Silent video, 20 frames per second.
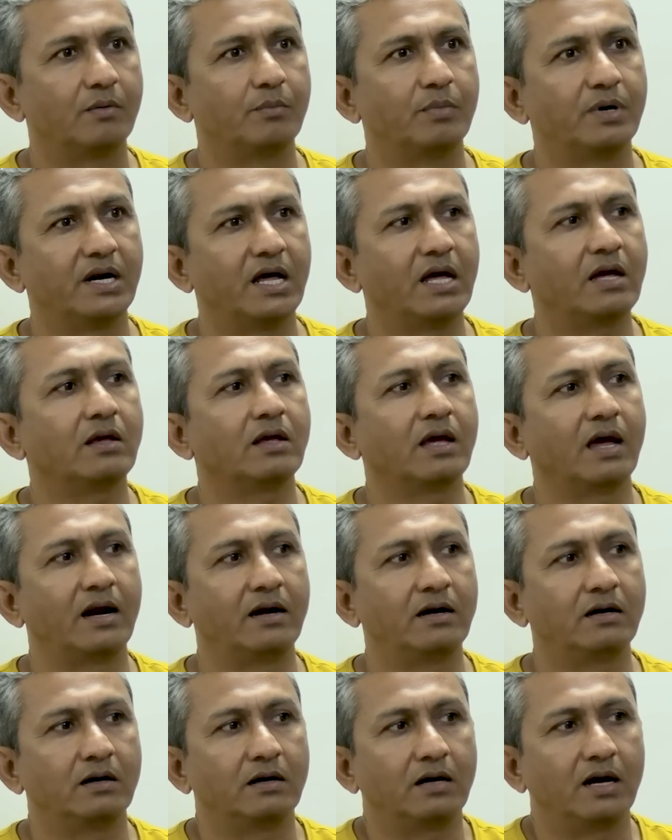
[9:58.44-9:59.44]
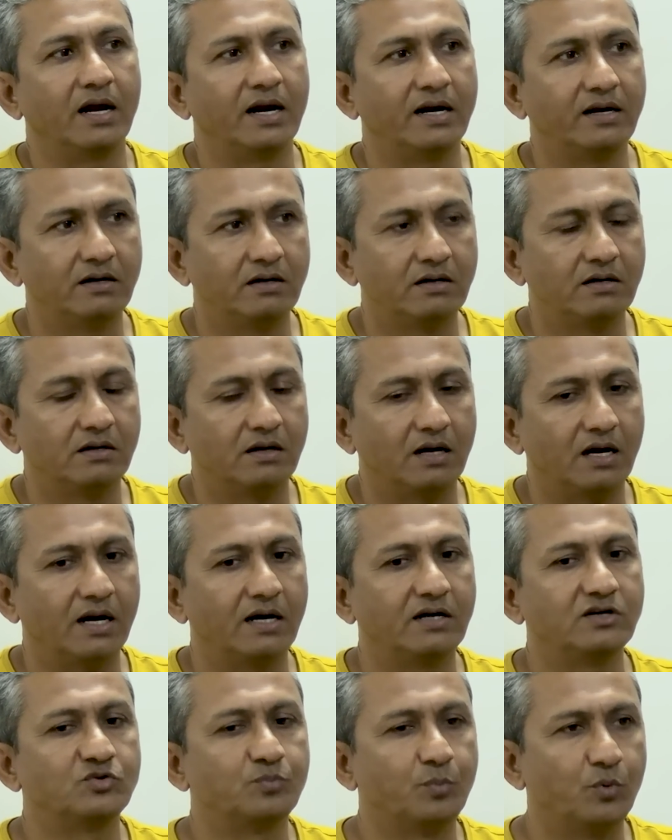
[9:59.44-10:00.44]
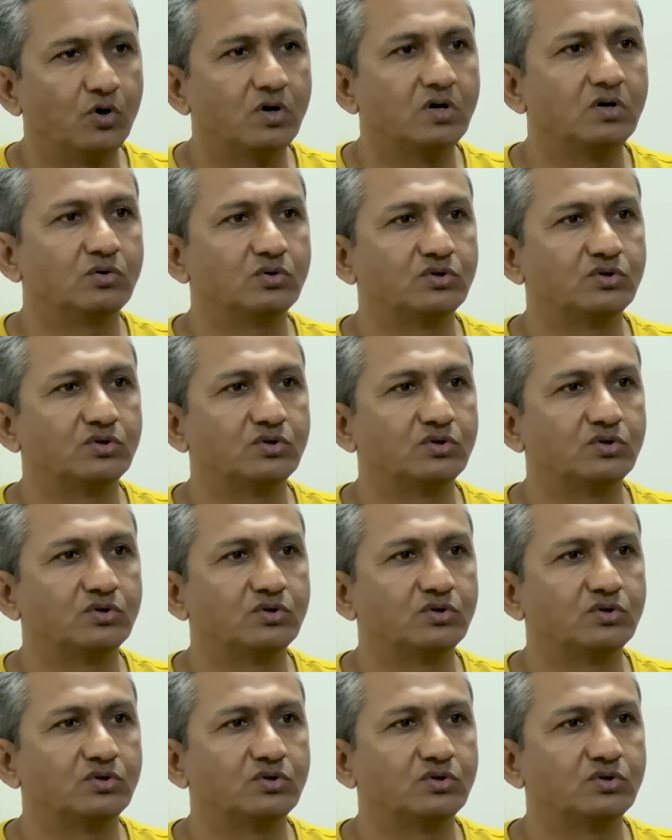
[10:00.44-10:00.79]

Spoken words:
but I had spoken to